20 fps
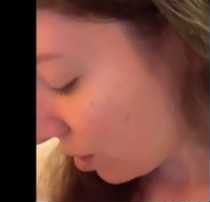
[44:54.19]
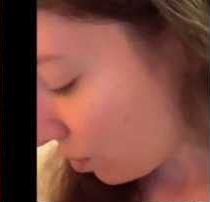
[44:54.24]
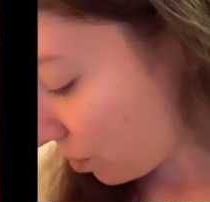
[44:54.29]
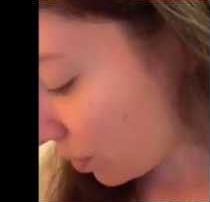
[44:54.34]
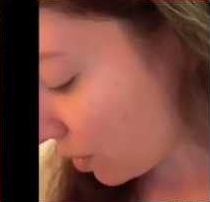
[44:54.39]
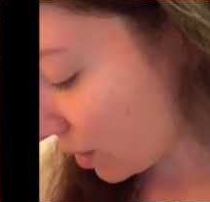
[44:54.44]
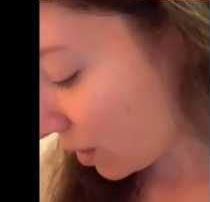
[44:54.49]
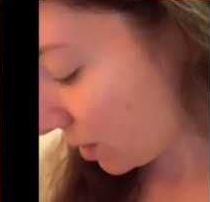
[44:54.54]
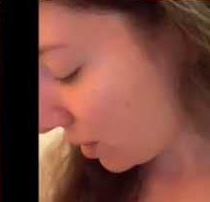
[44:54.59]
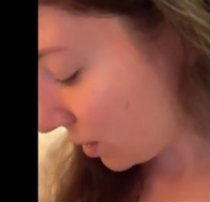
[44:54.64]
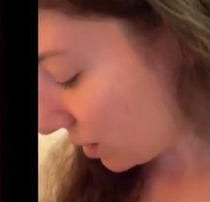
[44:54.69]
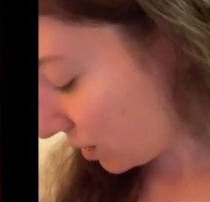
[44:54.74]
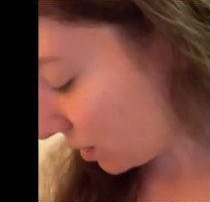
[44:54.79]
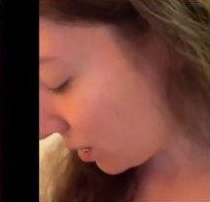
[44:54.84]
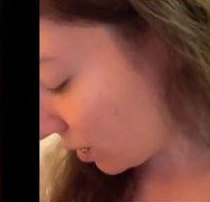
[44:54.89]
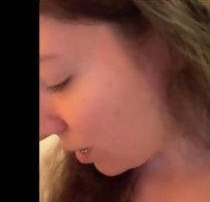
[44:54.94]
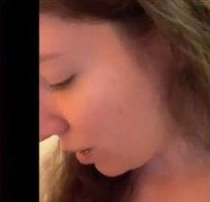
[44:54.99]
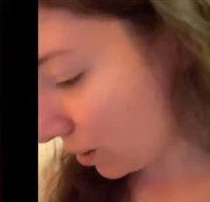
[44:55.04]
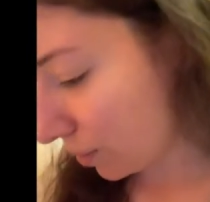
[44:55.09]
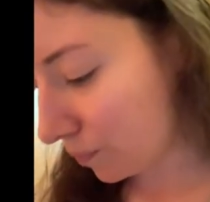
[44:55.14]
But
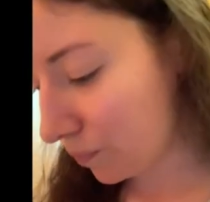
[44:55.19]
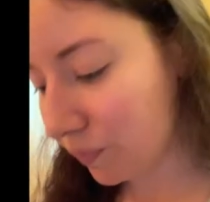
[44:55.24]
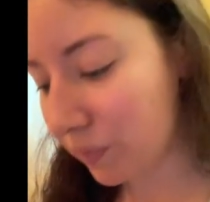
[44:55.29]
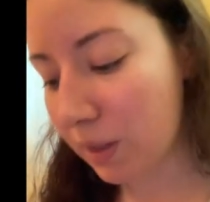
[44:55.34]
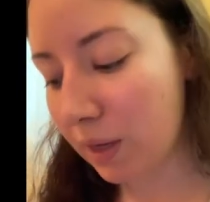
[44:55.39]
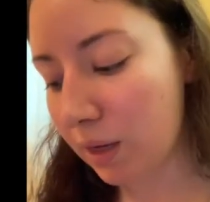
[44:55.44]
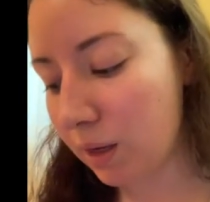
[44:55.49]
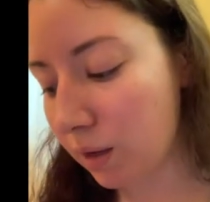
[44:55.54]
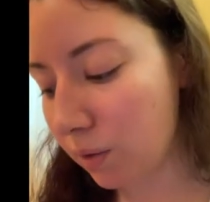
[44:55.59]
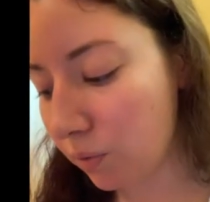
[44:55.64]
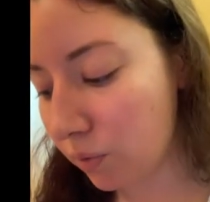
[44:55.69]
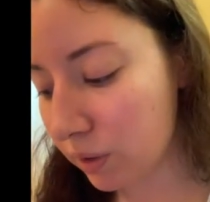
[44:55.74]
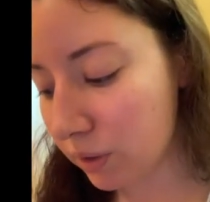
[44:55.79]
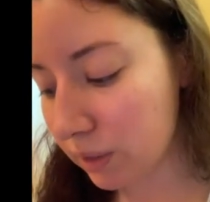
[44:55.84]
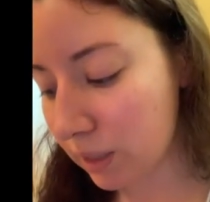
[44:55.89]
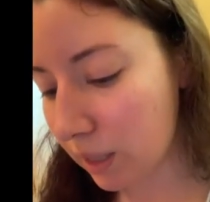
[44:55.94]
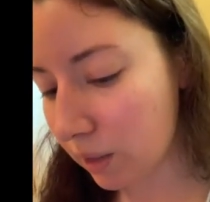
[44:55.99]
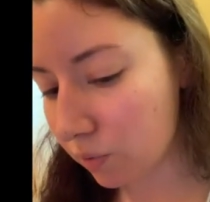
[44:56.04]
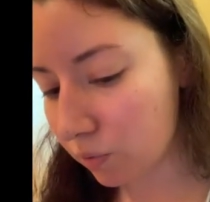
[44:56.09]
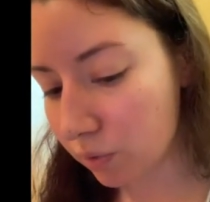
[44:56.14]
it
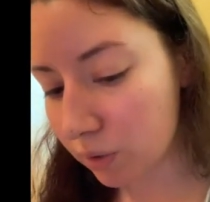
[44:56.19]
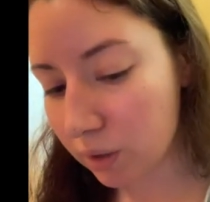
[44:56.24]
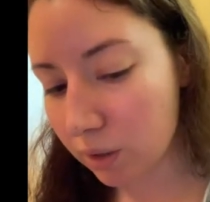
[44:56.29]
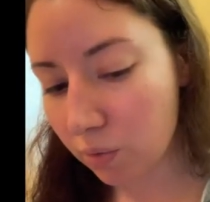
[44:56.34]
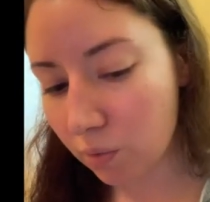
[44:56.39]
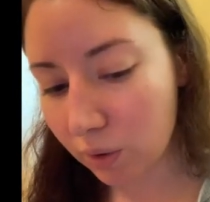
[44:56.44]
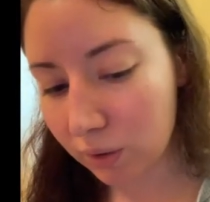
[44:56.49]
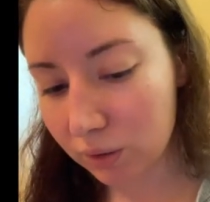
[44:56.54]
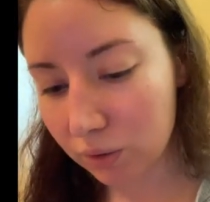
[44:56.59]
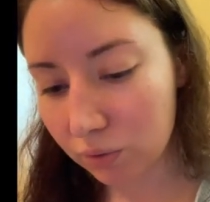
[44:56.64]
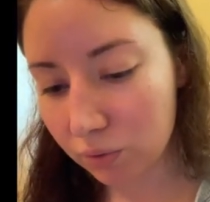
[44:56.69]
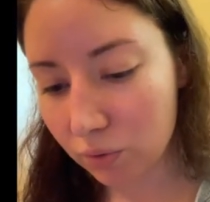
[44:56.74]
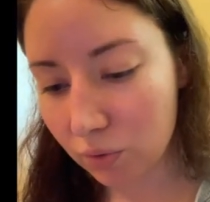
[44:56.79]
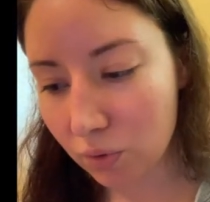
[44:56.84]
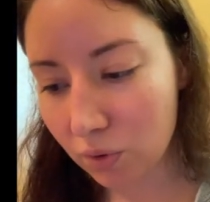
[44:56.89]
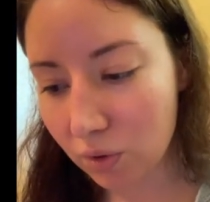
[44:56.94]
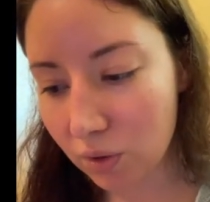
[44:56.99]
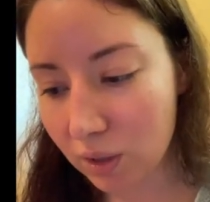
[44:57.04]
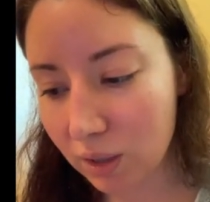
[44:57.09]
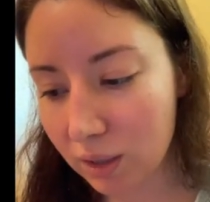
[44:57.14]
was, like, really
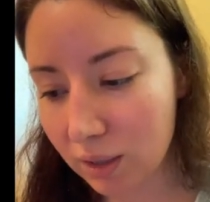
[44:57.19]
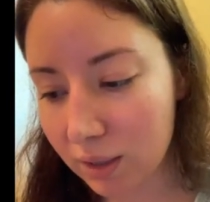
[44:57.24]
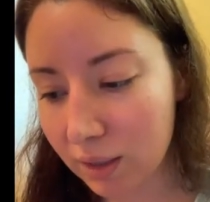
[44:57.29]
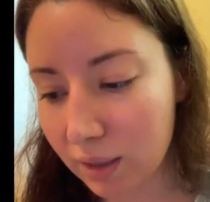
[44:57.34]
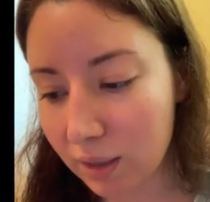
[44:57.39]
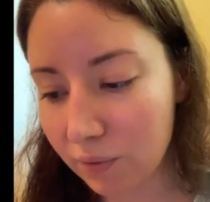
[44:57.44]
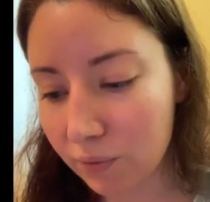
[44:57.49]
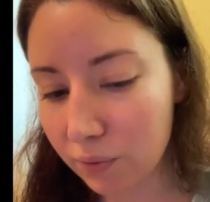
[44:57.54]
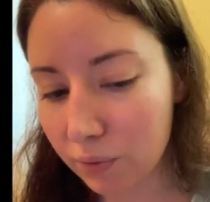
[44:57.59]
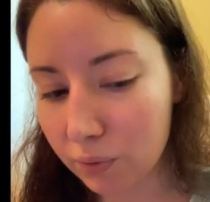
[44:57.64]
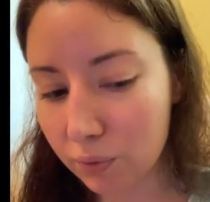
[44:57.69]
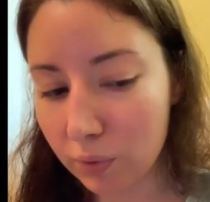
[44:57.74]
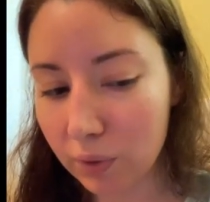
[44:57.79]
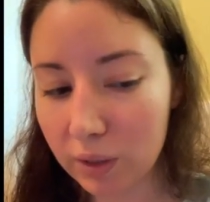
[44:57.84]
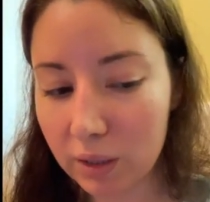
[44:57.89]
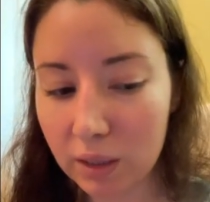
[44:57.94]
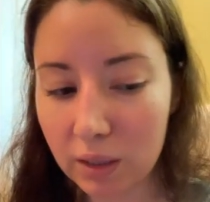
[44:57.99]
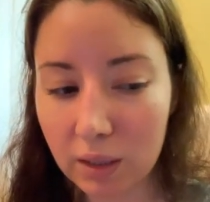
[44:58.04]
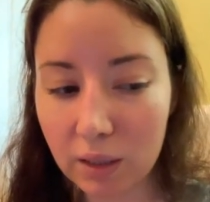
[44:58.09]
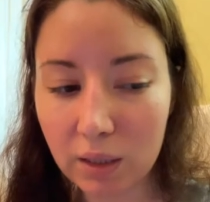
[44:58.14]
wonderful. If you
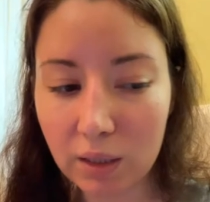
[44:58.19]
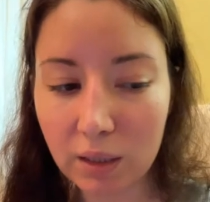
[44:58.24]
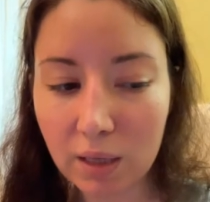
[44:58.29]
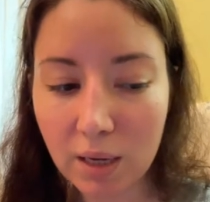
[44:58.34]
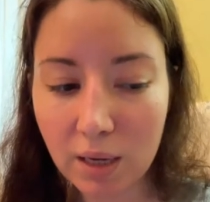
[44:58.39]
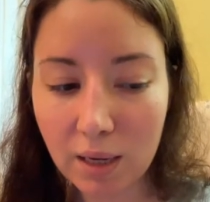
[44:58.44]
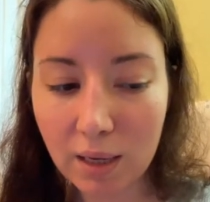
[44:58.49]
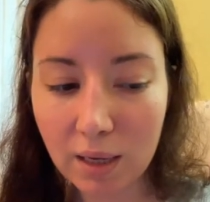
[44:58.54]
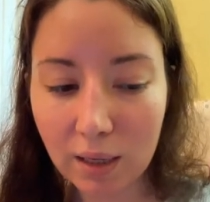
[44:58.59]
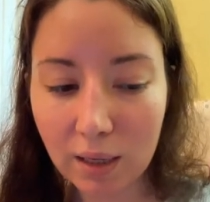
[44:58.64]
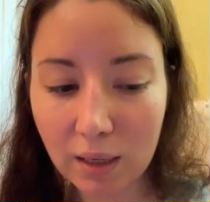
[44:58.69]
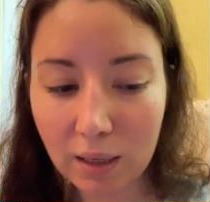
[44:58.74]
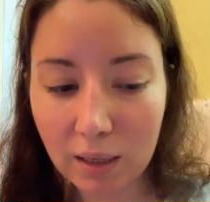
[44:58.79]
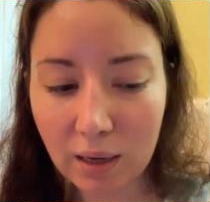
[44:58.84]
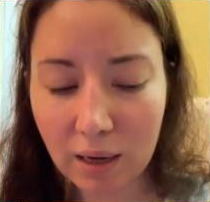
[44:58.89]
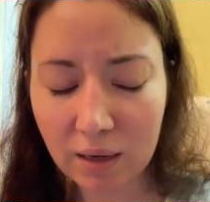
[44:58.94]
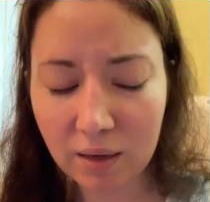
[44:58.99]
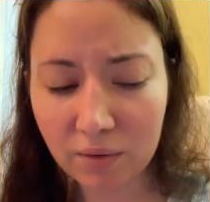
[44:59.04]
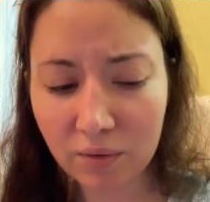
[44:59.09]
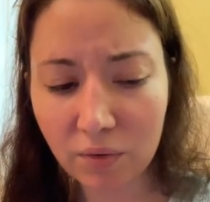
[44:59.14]
really
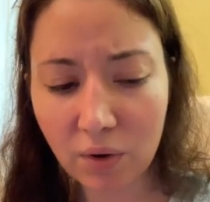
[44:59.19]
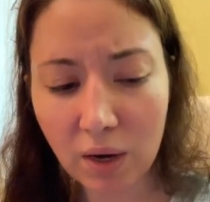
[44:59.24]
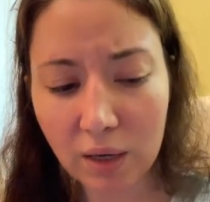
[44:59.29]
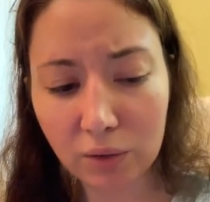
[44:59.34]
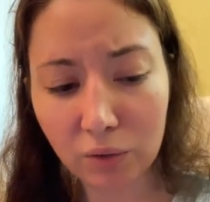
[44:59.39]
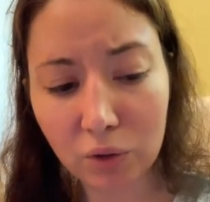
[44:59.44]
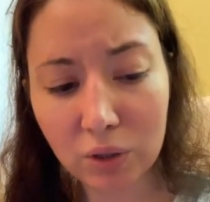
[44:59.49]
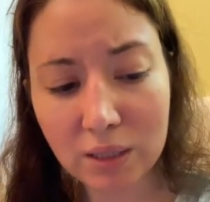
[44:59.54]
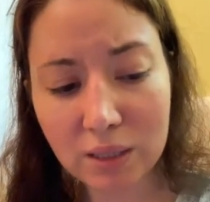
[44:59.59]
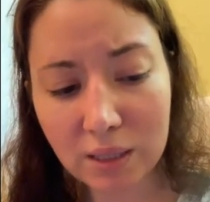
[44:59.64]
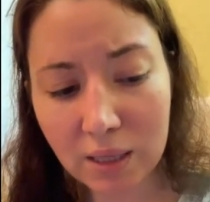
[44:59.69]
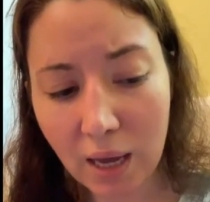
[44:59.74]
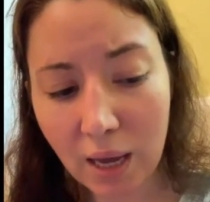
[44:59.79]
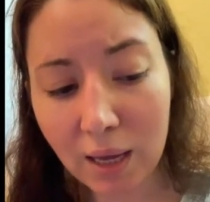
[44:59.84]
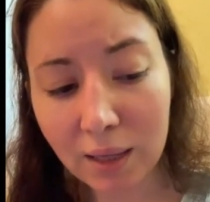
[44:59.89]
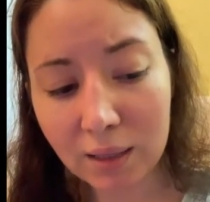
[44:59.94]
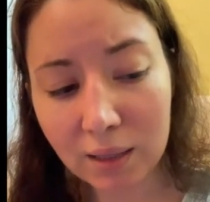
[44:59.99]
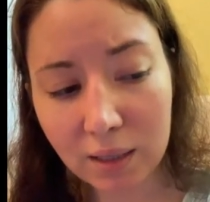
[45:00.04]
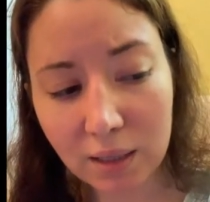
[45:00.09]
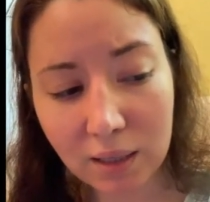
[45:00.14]
kind of
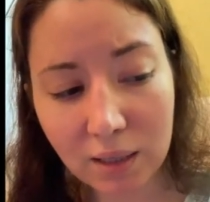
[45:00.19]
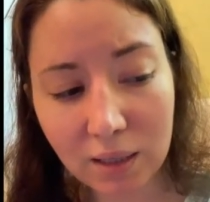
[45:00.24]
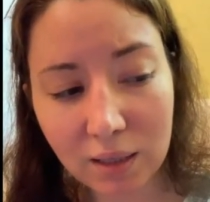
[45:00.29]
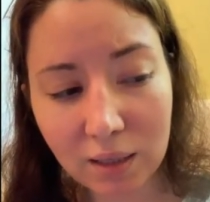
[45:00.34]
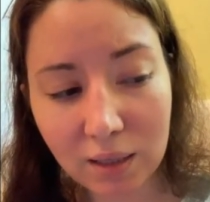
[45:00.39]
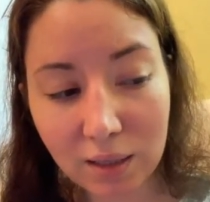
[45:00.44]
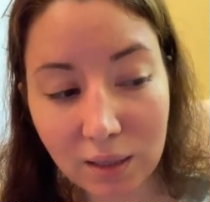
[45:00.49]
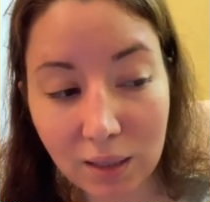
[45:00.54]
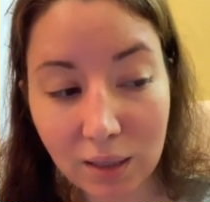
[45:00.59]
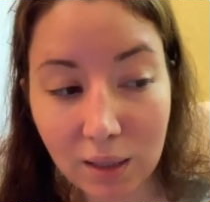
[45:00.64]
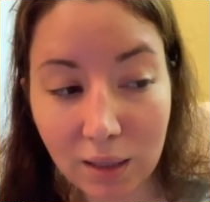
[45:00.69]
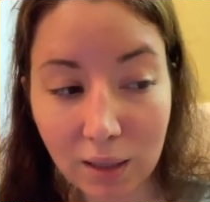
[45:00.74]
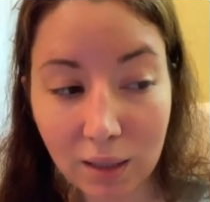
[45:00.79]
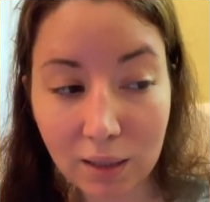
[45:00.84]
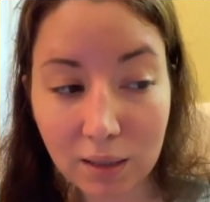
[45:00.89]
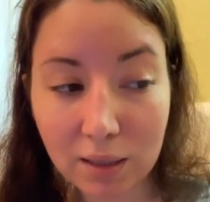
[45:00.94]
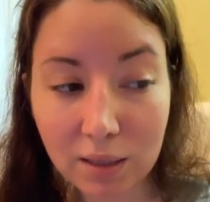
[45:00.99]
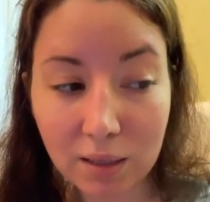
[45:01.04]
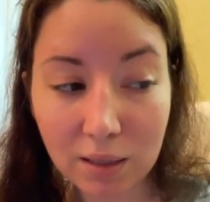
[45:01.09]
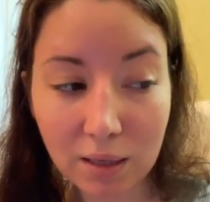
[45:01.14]
understand it,
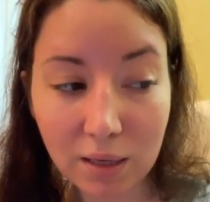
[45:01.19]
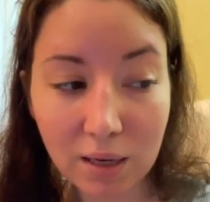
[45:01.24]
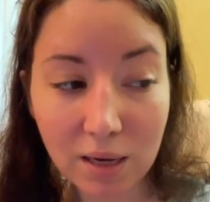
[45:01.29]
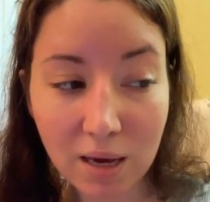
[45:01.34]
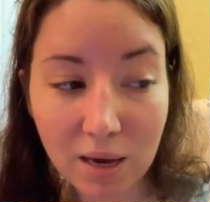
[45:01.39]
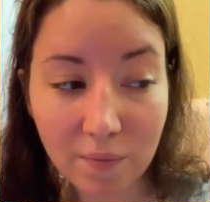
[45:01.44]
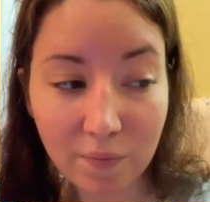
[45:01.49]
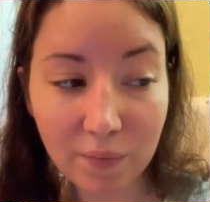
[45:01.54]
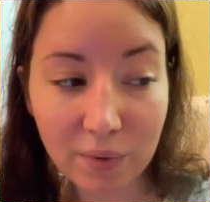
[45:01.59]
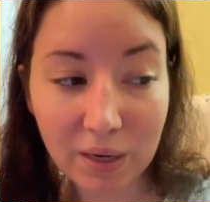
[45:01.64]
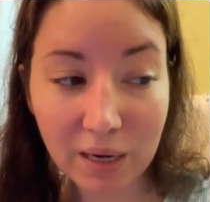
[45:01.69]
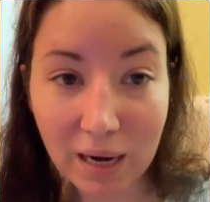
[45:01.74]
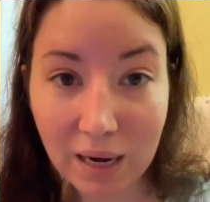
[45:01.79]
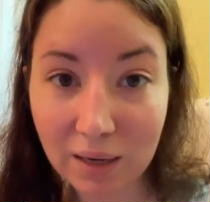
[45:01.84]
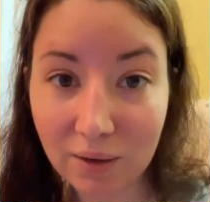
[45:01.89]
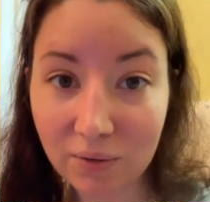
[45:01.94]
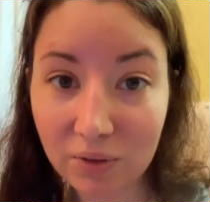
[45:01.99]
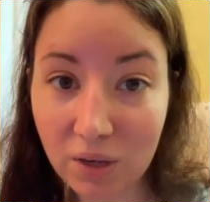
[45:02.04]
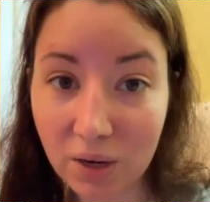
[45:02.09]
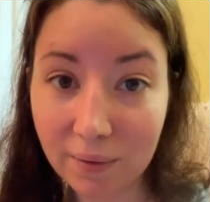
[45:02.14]
and it can be
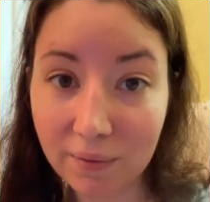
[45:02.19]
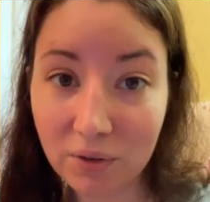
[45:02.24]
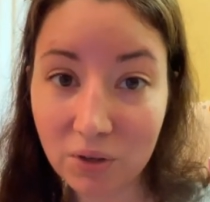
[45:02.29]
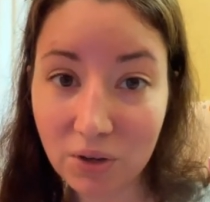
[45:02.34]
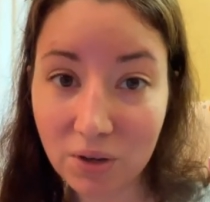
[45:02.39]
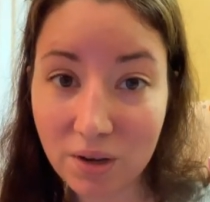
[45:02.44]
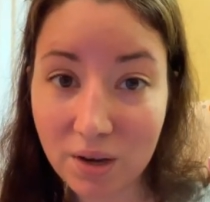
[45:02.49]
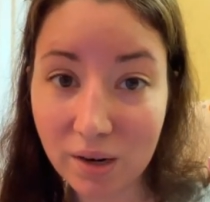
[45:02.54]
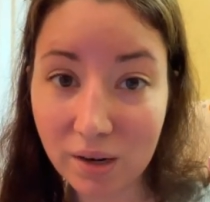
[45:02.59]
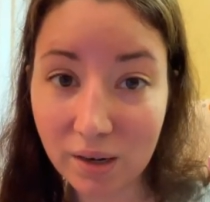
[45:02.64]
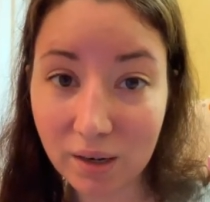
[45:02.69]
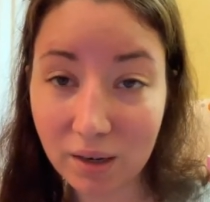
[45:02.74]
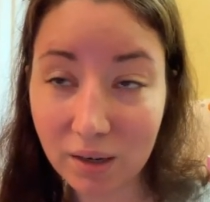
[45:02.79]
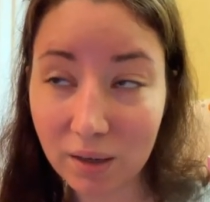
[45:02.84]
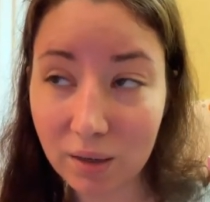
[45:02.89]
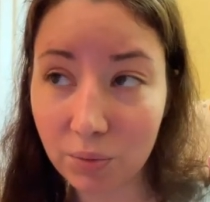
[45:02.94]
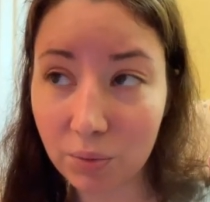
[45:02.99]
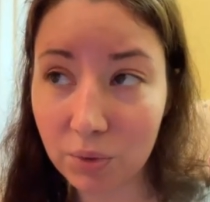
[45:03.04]
kind of tough to hear. It